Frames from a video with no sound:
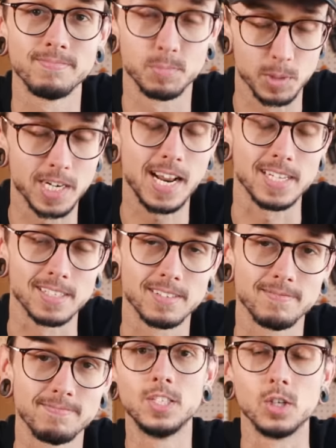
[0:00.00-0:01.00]
Pretty nice.
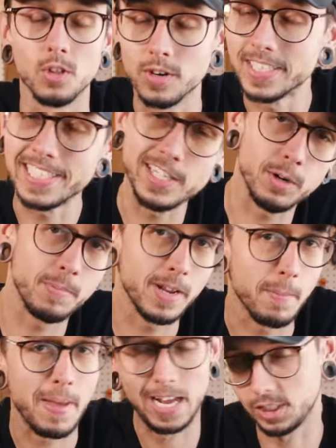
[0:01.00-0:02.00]
So there is a little bit
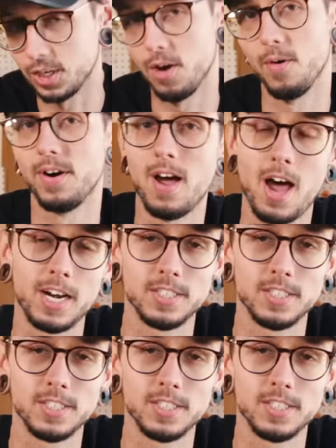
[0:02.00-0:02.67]
of magic going on.